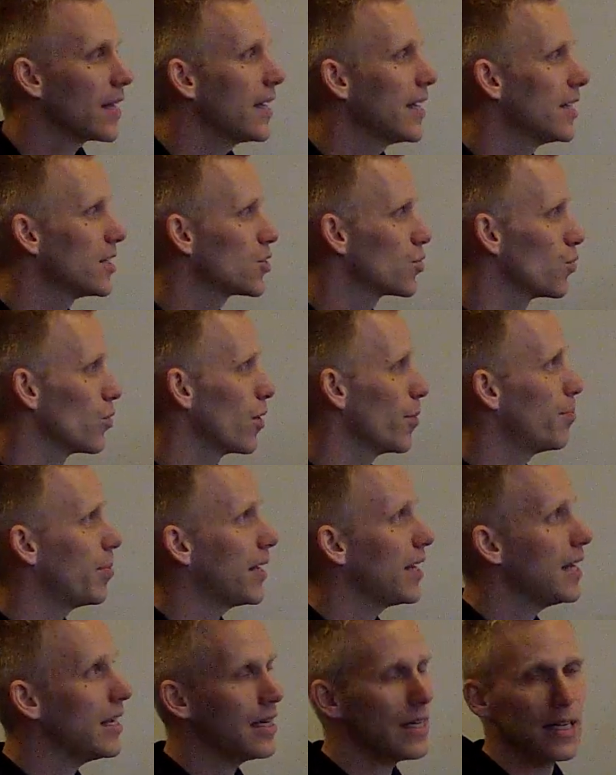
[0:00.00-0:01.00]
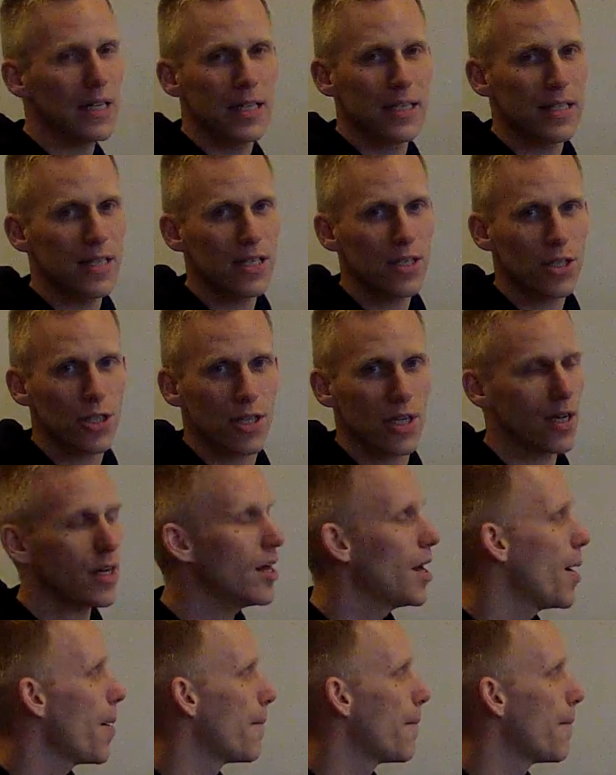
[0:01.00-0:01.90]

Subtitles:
It's repeated addition,